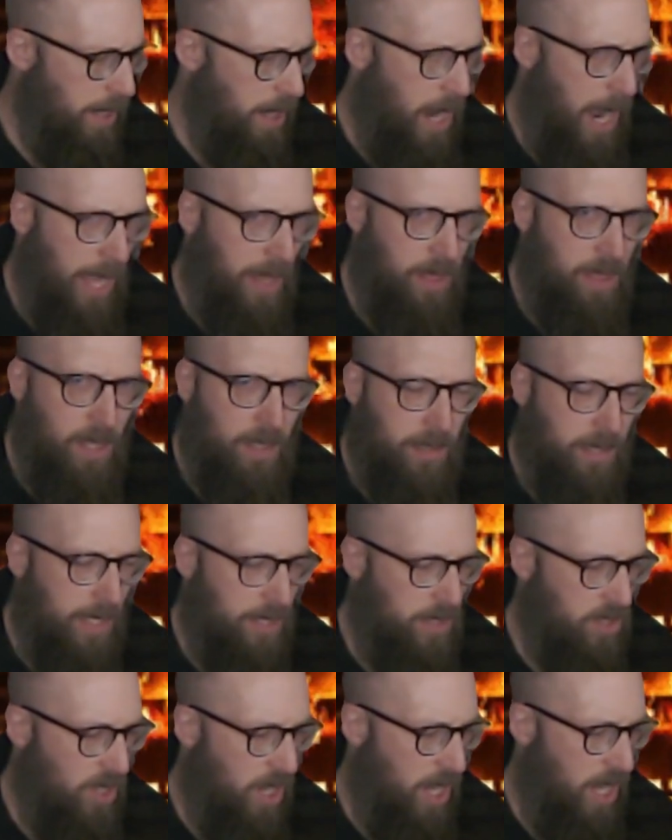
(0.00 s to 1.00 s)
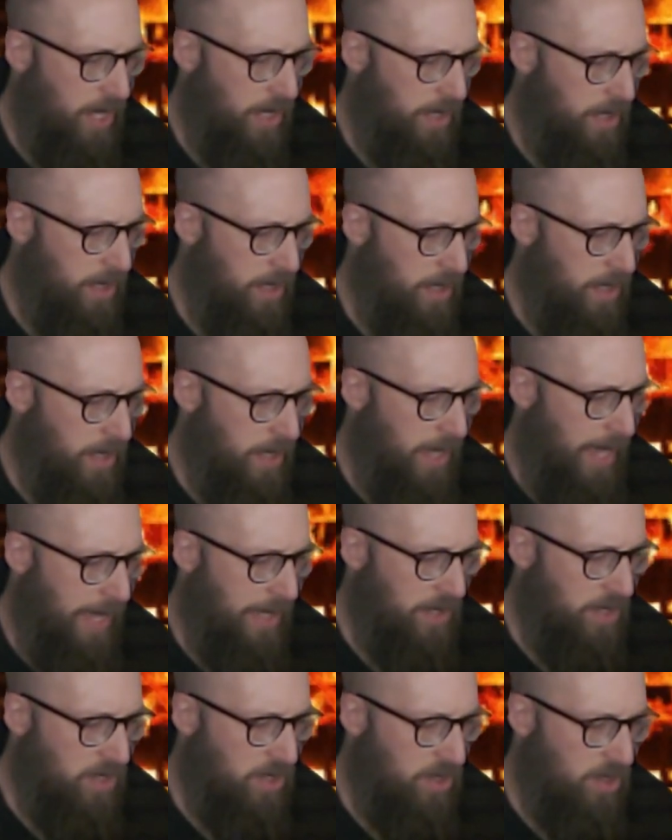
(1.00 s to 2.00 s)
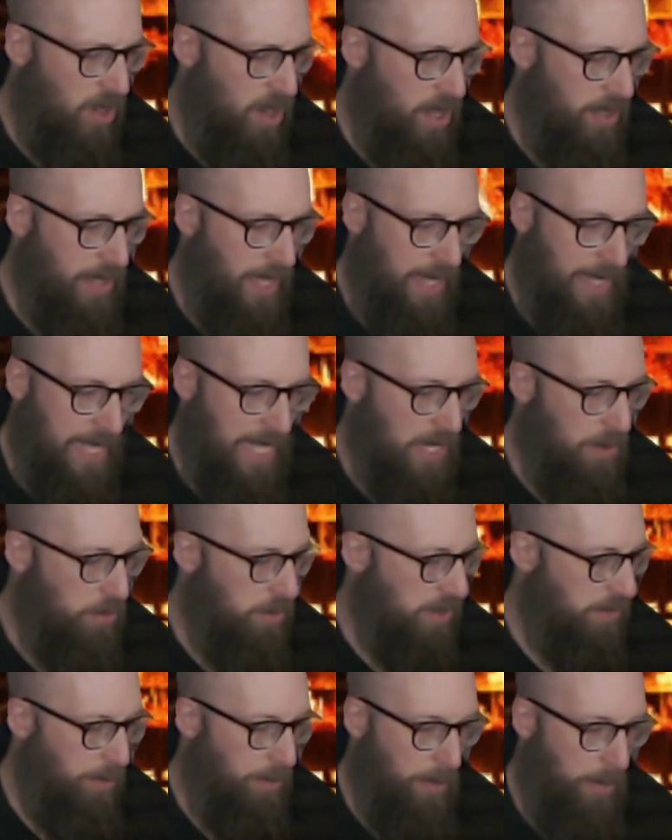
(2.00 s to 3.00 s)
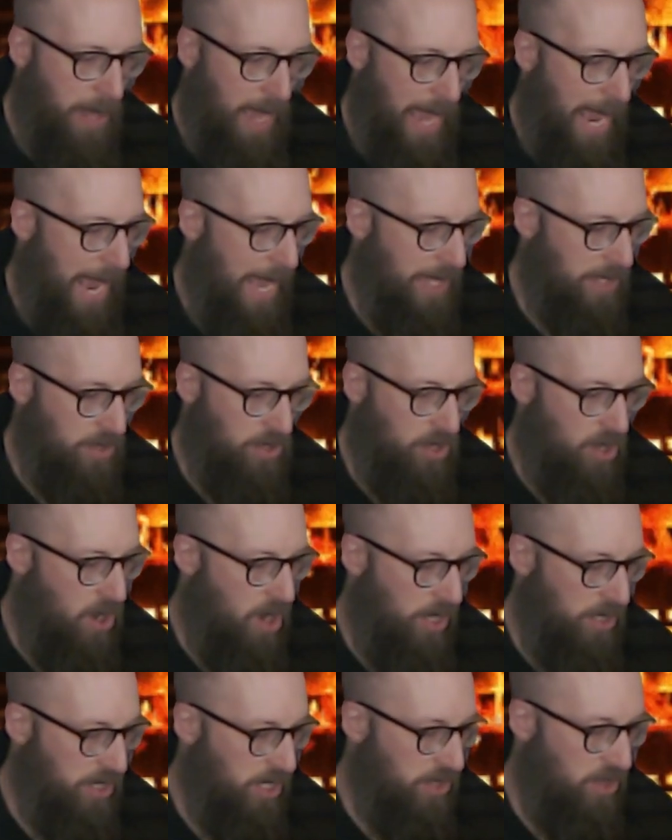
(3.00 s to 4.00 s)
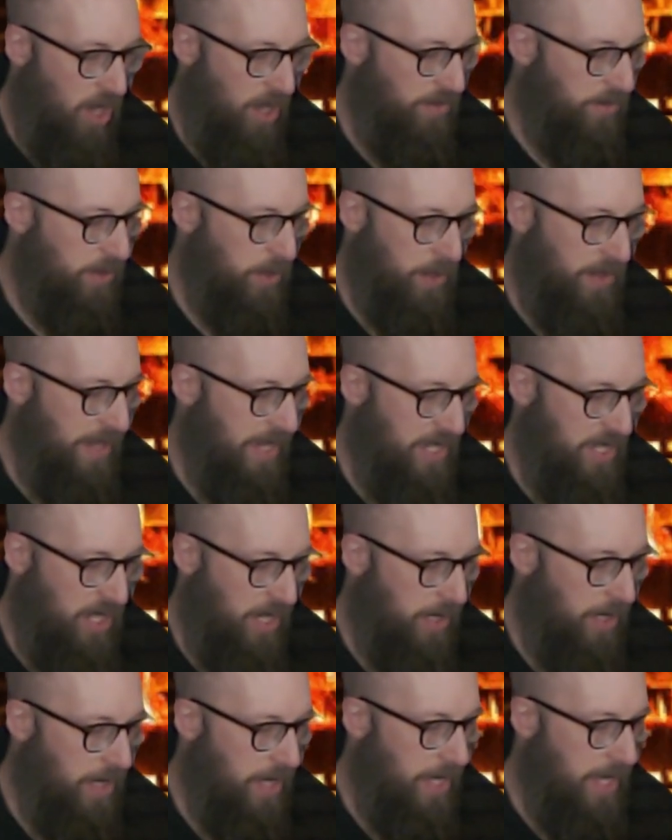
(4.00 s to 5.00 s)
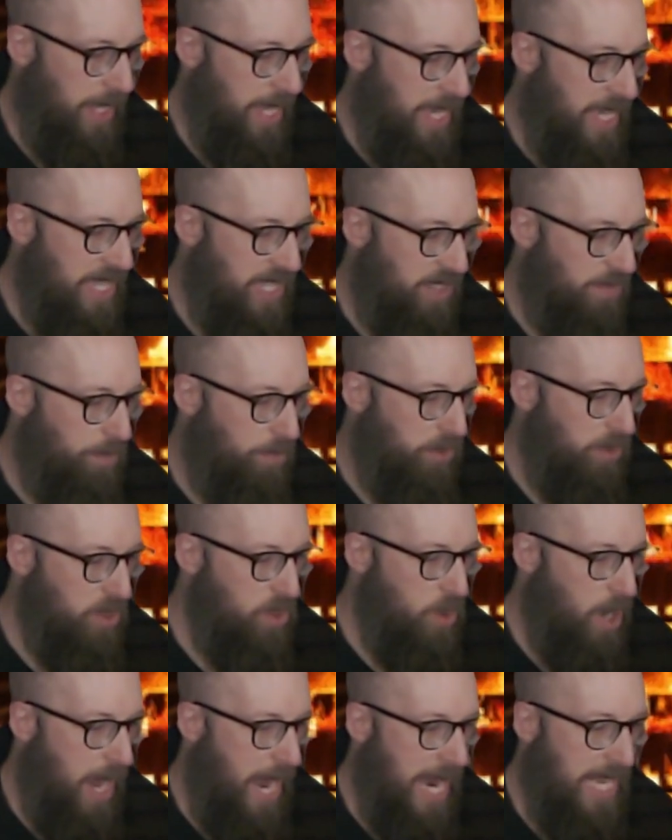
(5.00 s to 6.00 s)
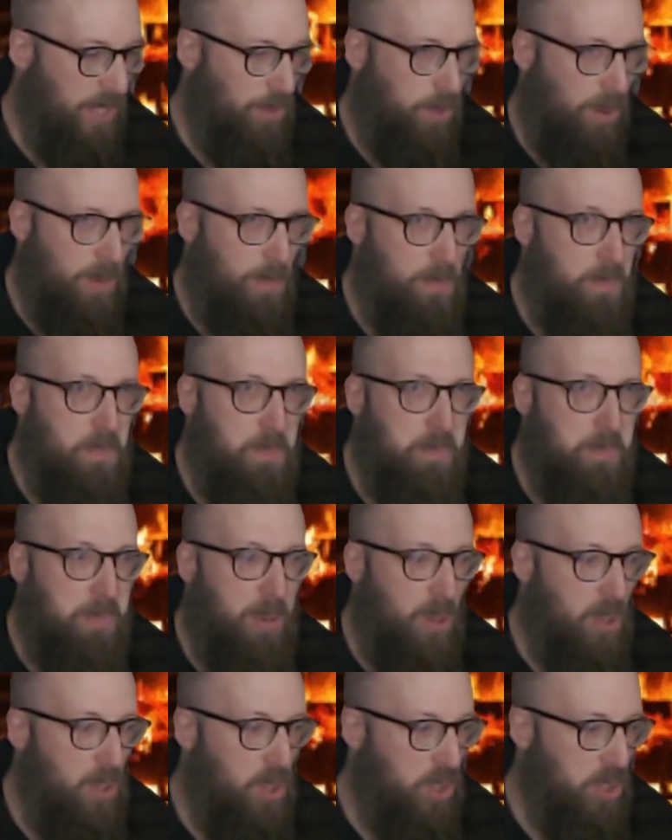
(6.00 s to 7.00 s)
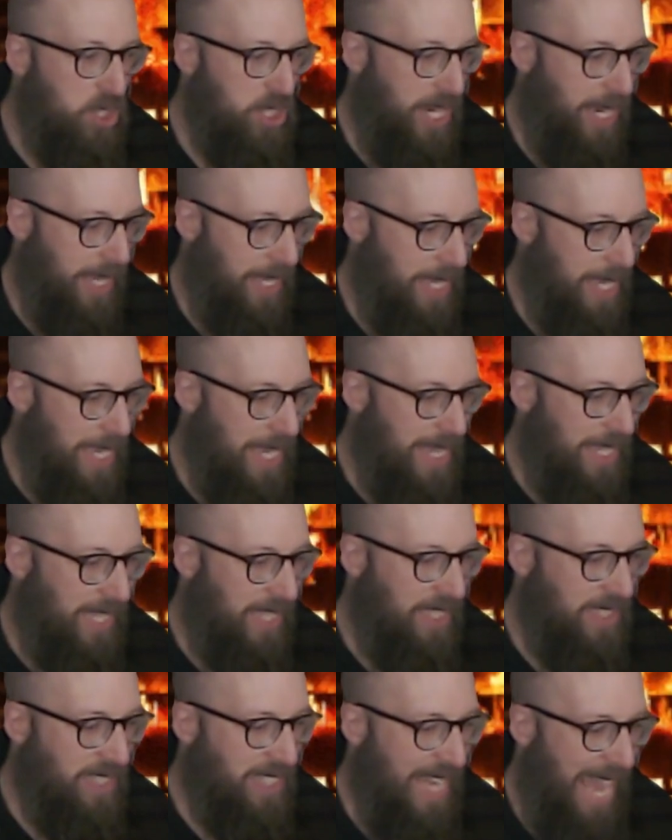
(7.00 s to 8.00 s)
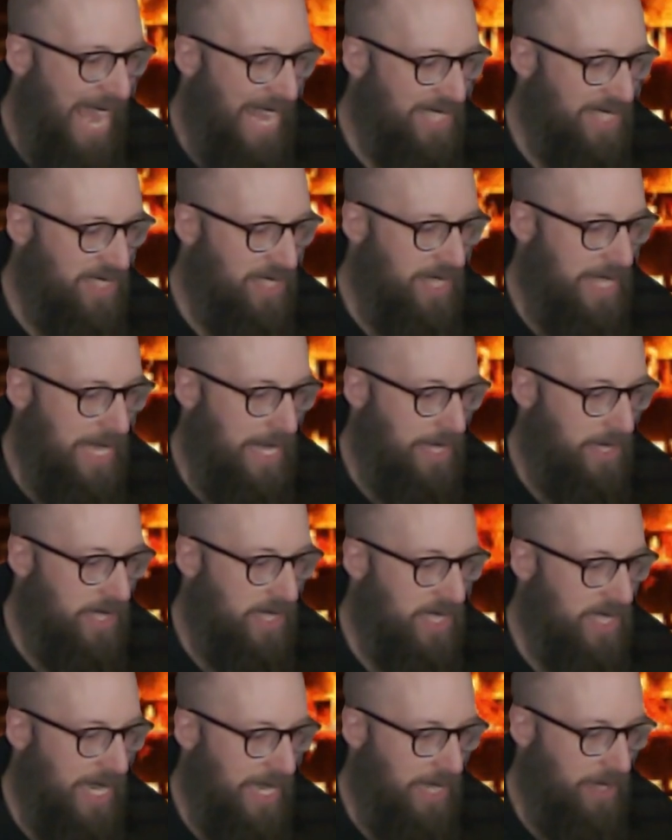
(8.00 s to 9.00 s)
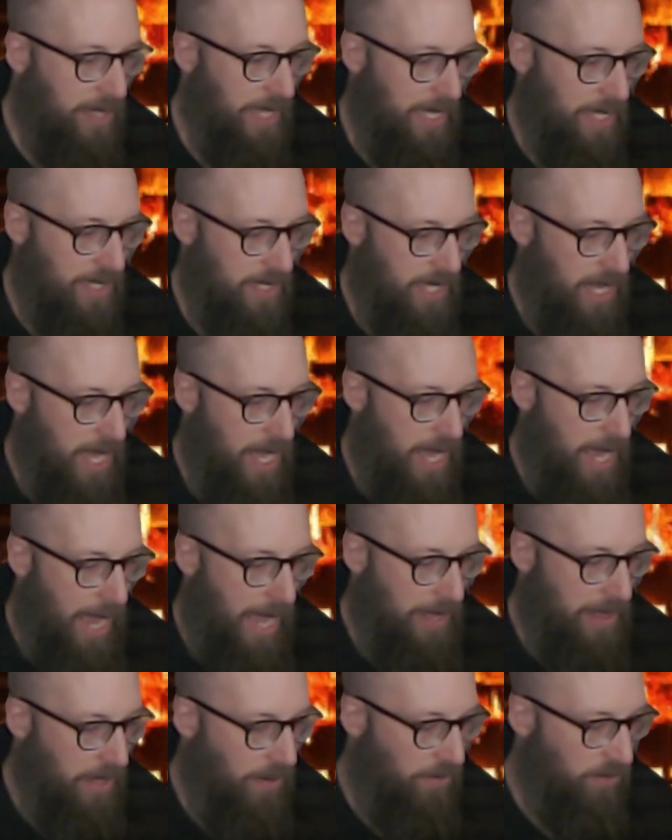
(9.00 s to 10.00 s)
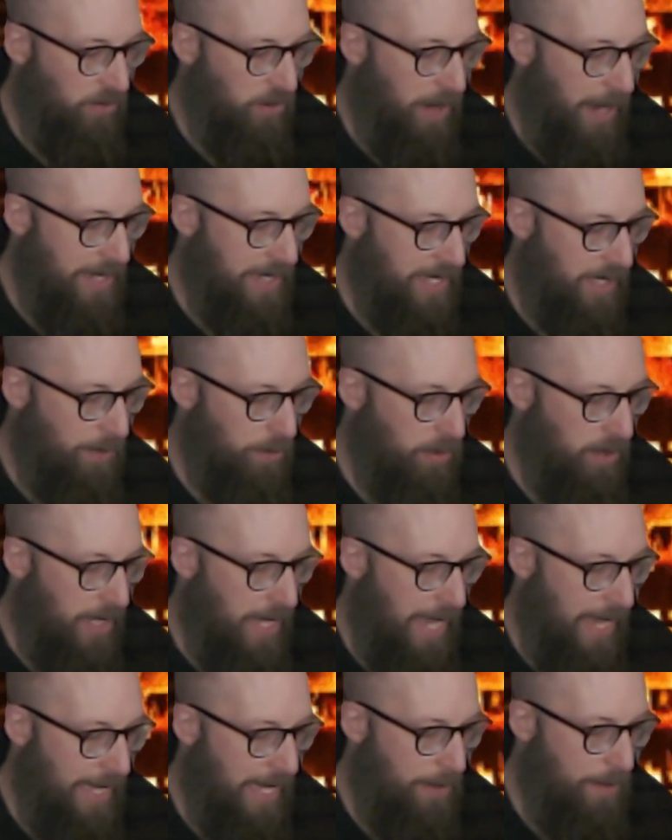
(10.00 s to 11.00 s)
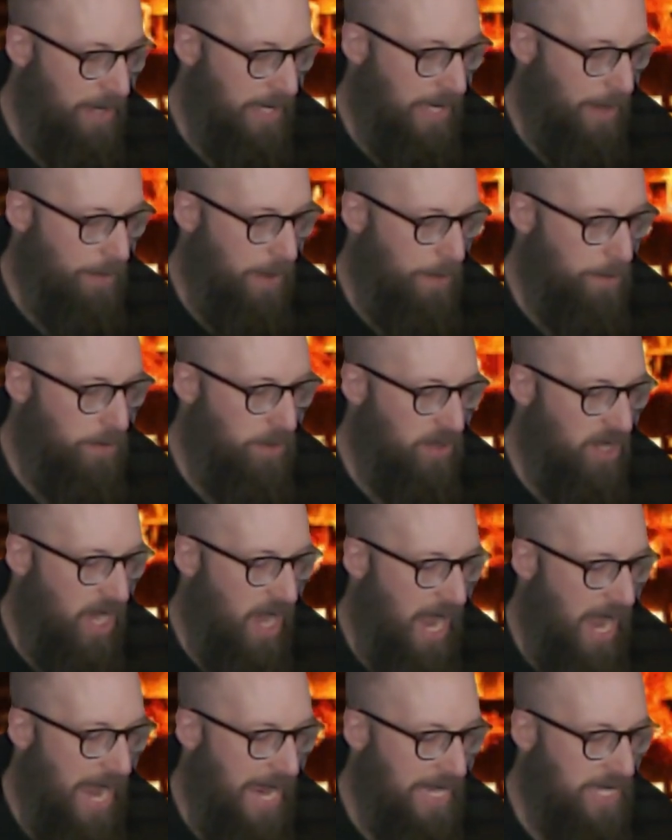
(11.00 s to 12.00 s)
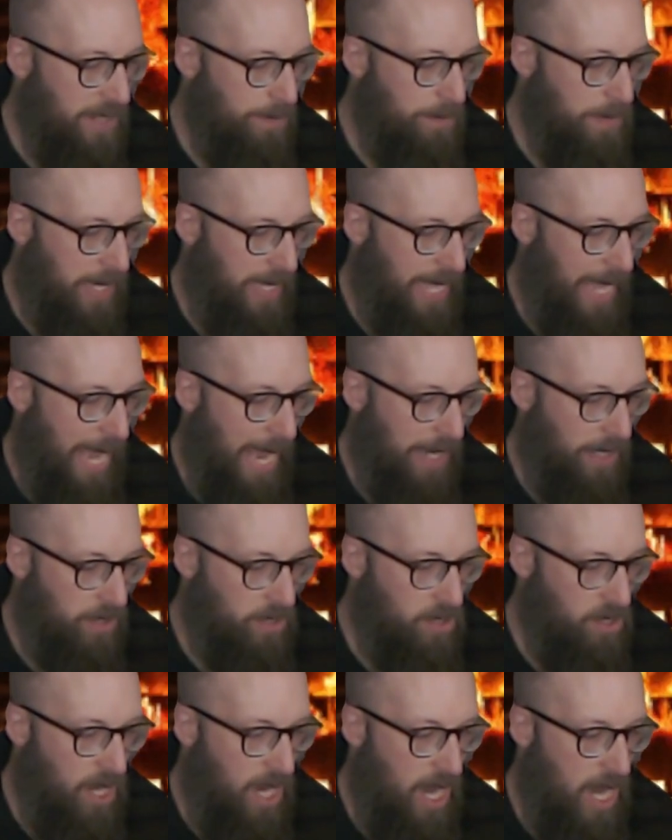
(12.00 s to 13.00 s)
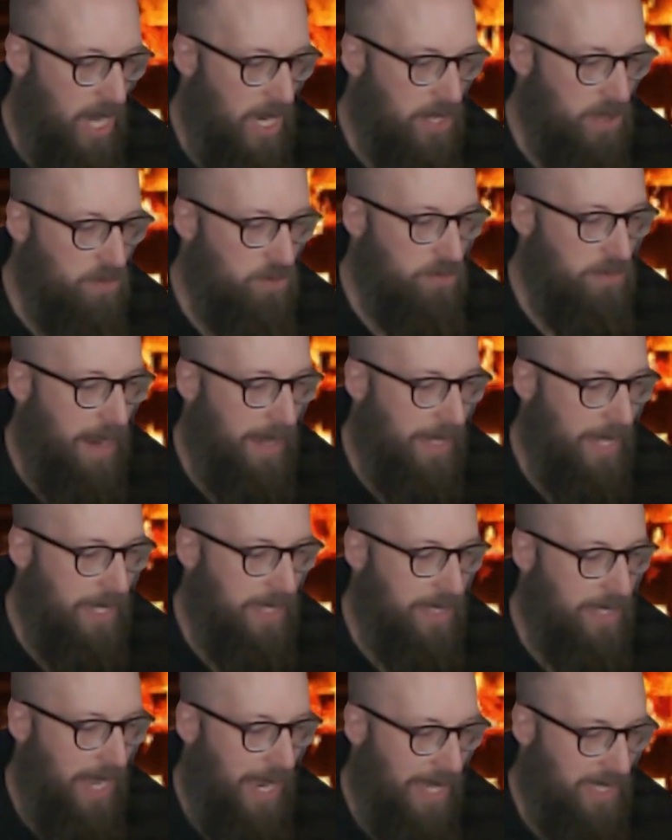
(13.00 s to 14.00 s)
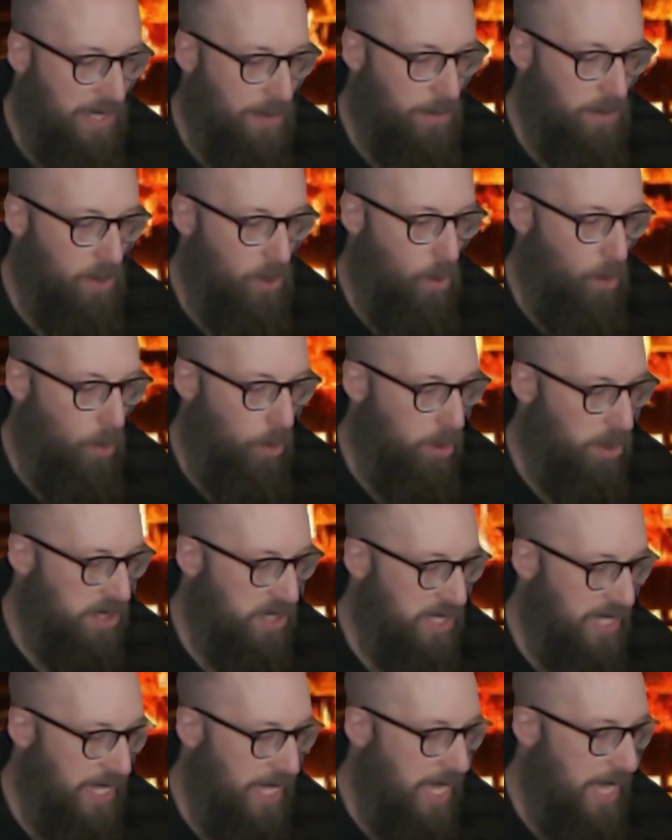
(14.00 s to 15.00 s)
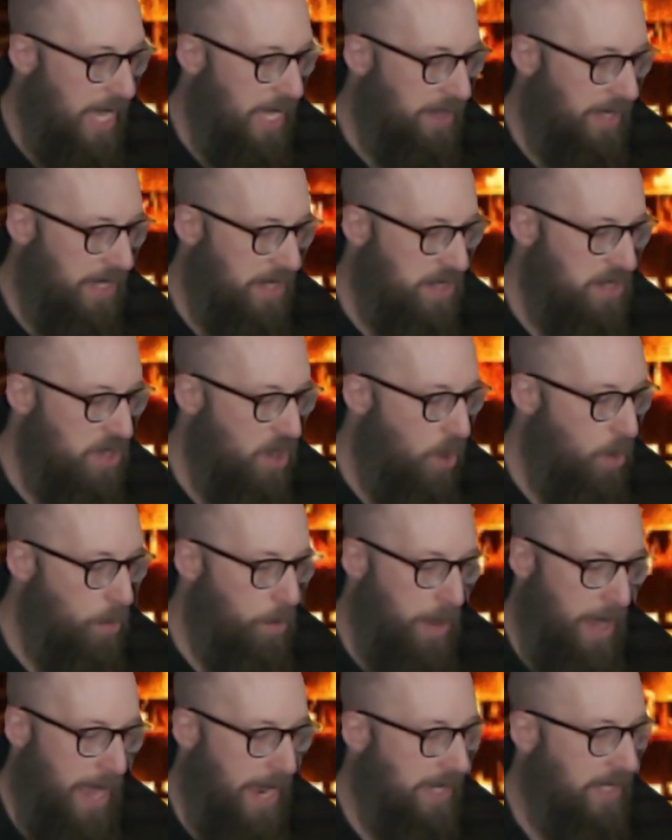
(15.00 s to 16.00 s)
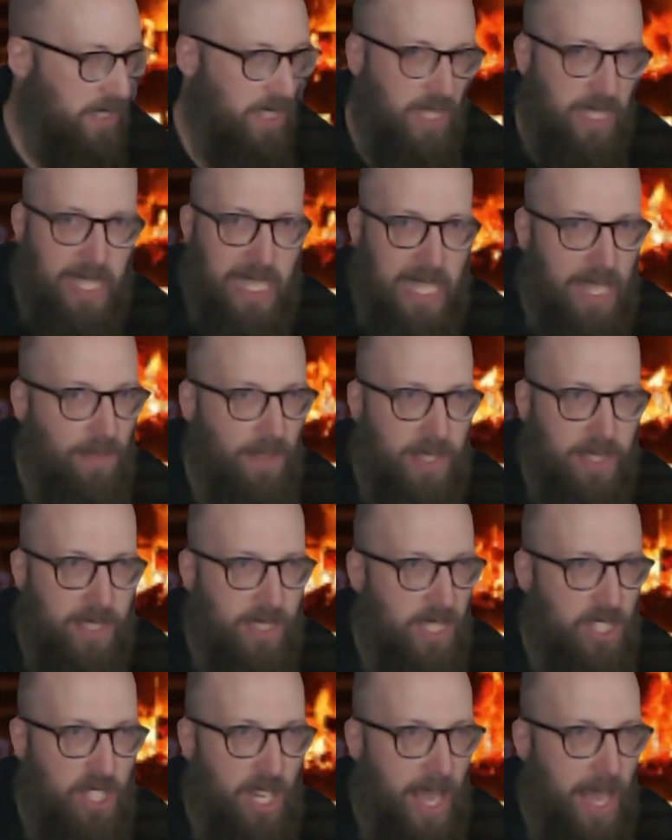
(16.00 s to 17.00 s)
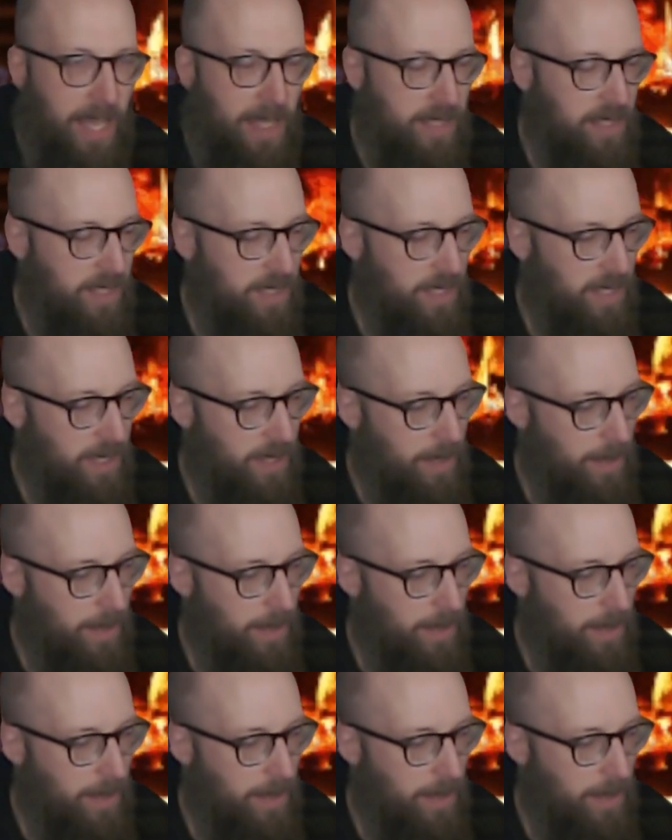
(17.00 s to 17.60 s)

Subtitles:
I looked at Zann and saw that he was past conscious observation. His blue eyes were bulging, glassy and sightless, and the frantic playing had become a blind, mechanical, unrecognizable orgy that no pen could even suggest.